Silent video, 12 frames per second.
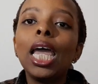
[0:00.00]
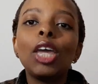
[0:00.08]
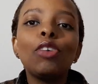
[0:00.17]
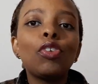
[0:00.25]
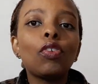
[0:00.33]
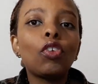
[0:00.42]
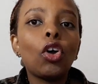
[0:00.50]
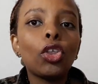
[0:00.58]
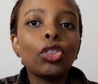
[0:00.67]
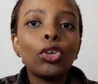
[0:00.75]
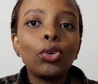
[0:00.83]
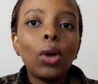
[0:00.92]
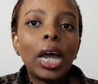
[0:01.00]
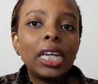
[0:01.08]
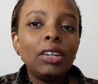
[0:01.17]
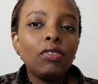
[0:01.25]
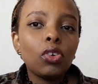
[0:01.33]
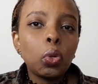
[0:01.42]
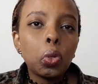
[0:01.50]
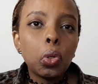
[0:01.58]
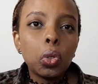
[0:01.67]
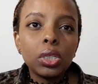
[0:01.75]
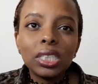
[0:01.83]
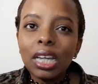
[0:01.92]
If you've gone through a
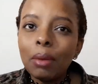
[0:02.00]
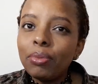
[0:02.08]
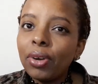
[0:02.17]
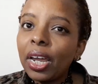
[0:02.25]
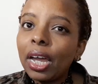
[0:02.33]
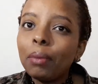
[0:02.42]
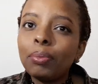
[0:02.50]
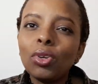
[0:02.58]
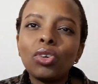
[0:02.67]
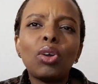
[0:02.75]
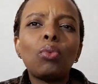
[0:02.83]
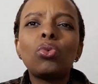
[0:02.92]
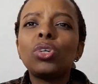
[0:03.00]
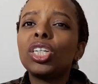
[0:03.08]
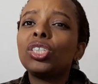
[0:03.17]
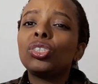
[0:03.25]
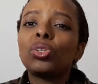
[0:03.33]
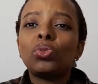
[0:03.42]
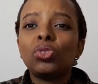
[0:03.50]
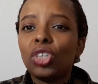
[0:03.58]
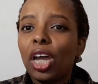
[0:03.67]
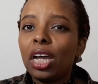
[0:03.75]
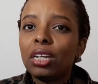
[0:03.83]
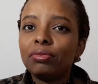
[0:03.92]
divorce, a breakup, you're a wounded soldier.